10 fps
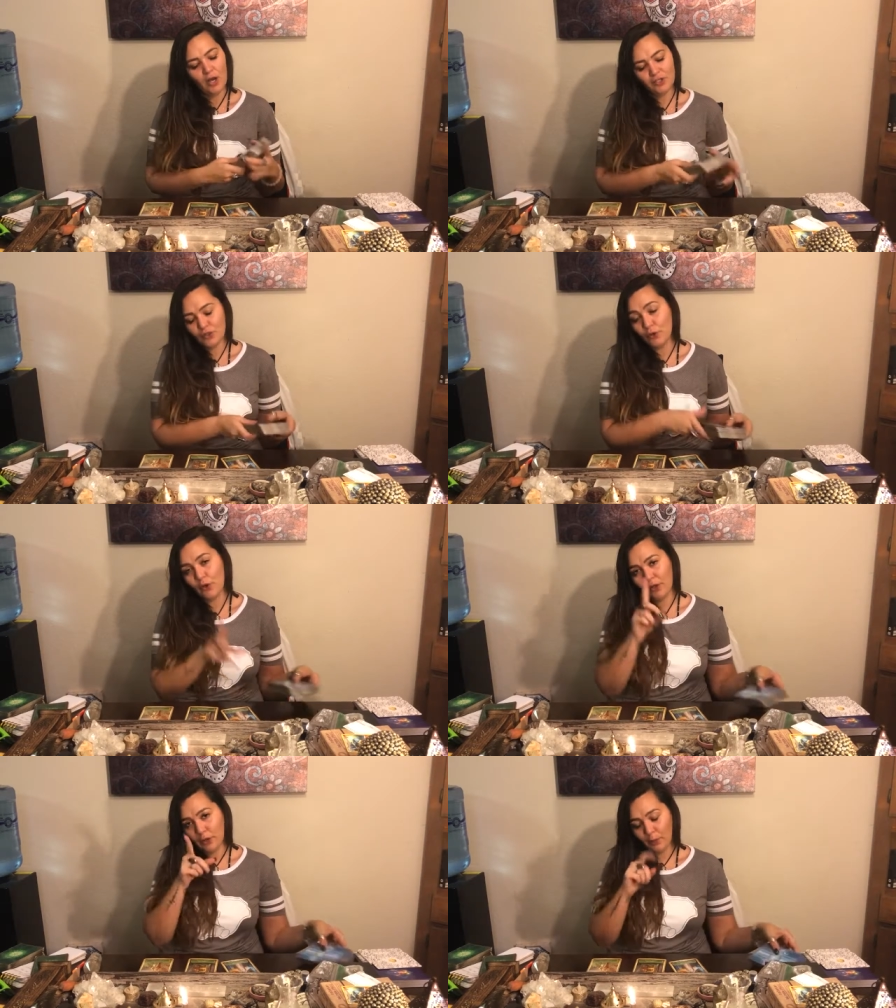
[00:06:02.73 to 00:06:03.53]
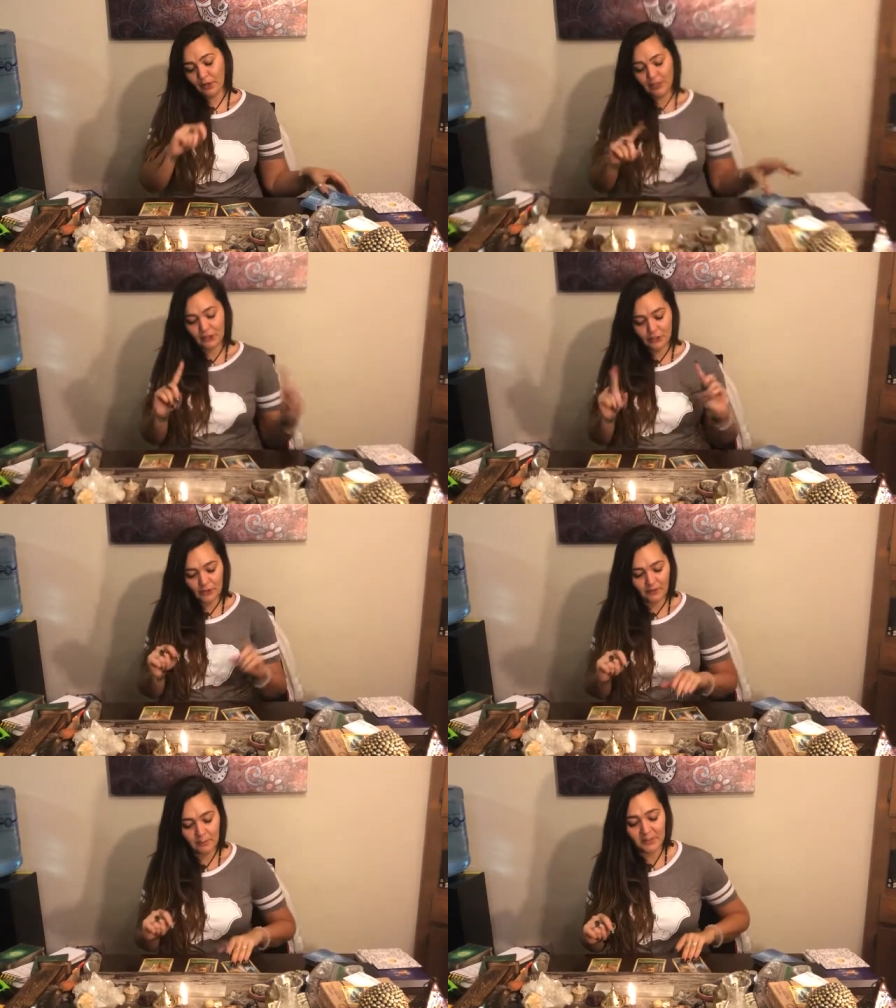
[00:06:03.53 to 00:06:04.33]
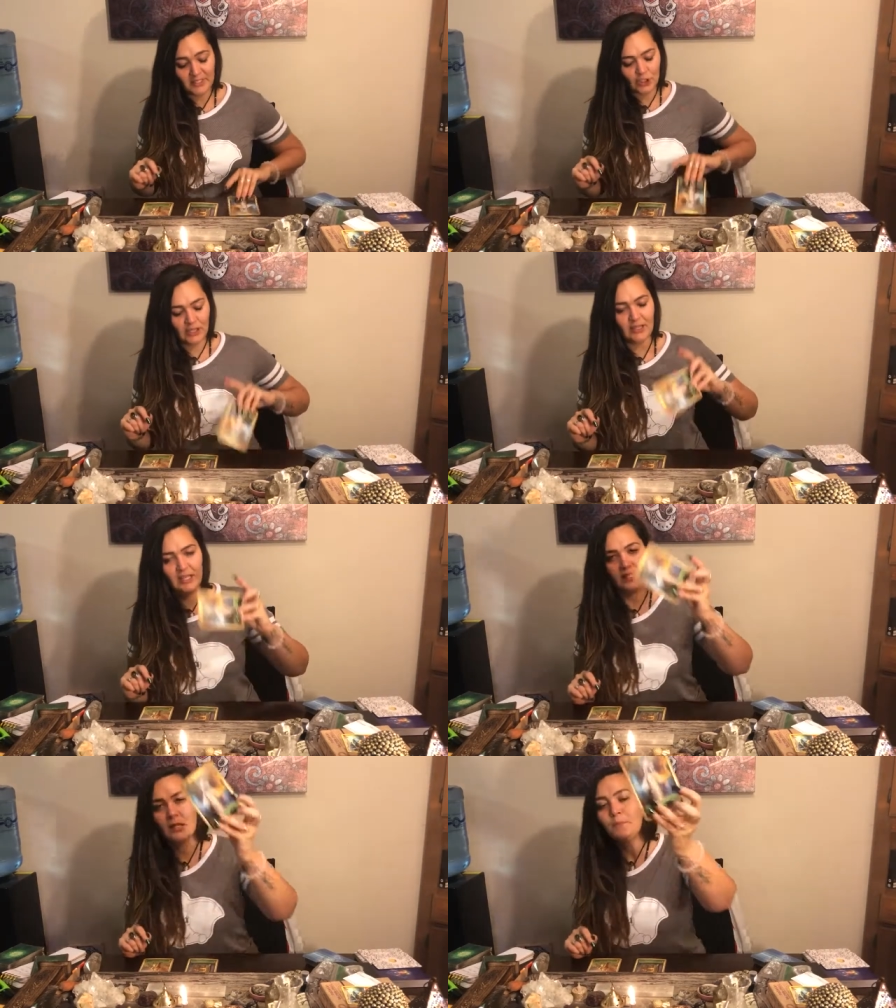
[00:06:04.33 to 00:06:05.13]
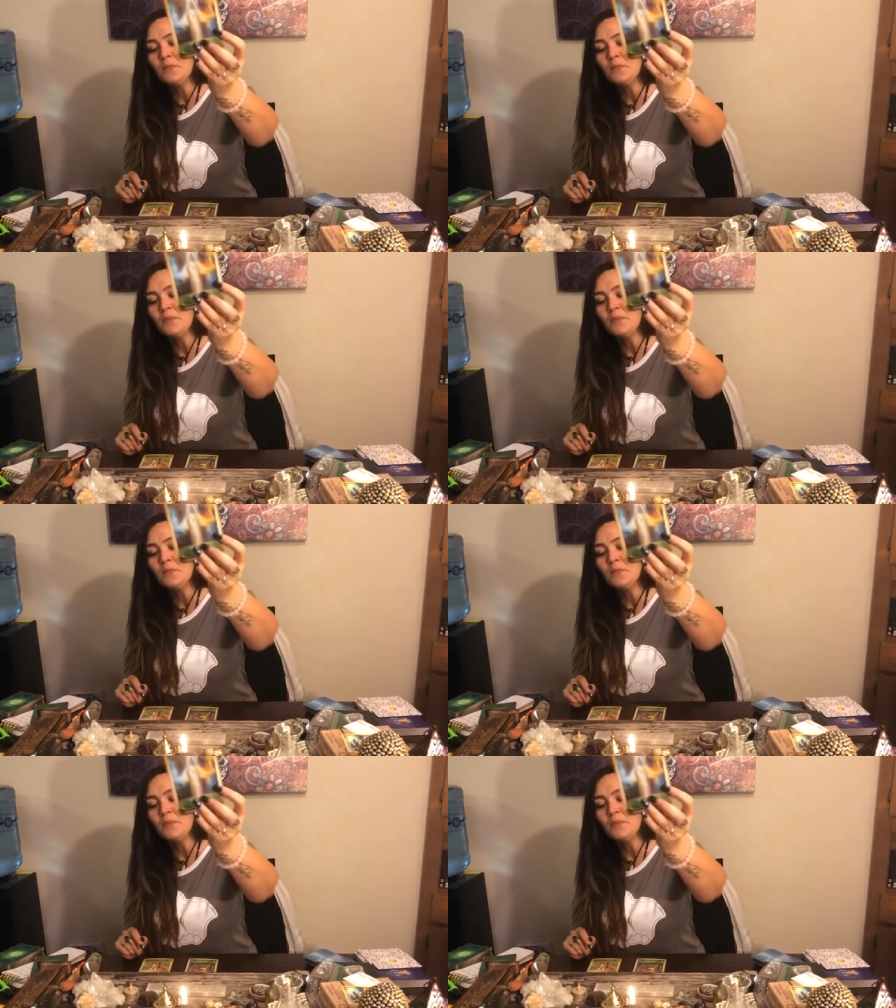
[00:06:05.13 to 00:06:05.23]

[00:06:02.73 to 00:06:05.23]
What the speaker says: also knowing you're worthy and deserving, because look at this.